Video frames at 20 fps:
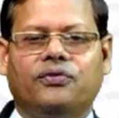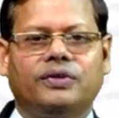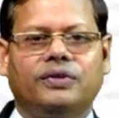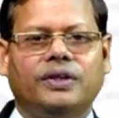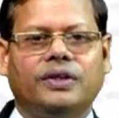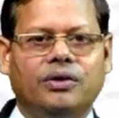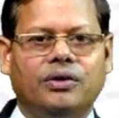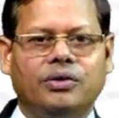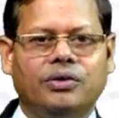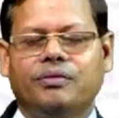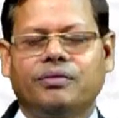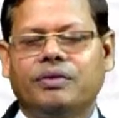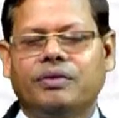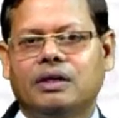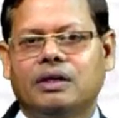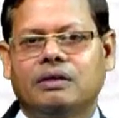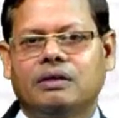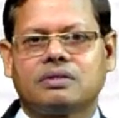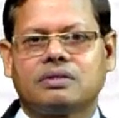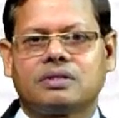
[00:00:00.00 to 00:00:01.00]
they have
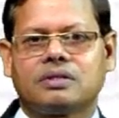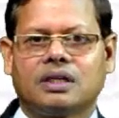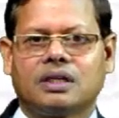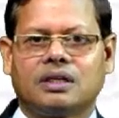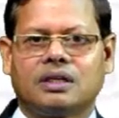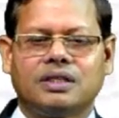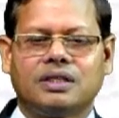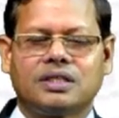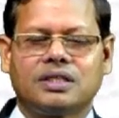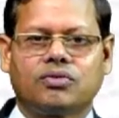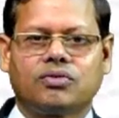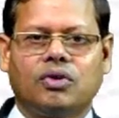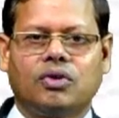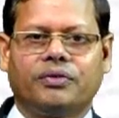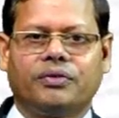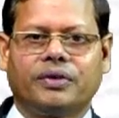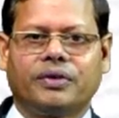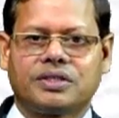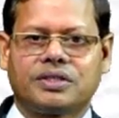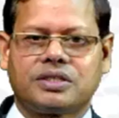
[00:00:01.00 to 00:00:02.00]
given certain
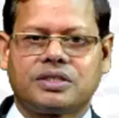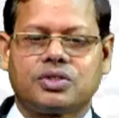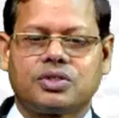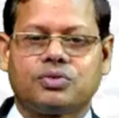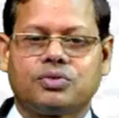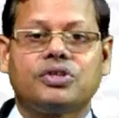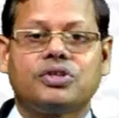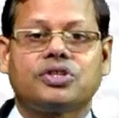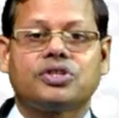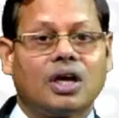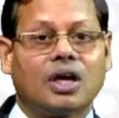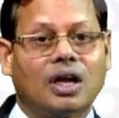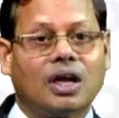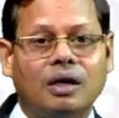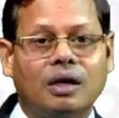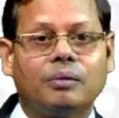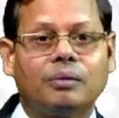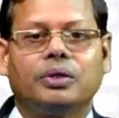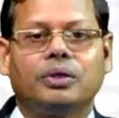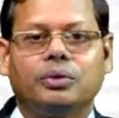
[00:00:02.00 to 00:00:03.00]
disqualifications which
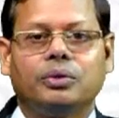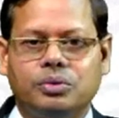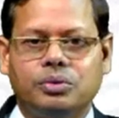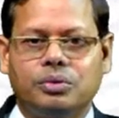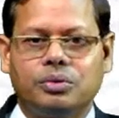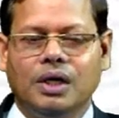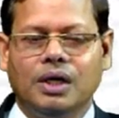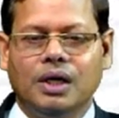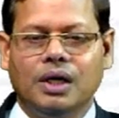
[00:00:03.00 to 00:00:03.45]
cannot be good,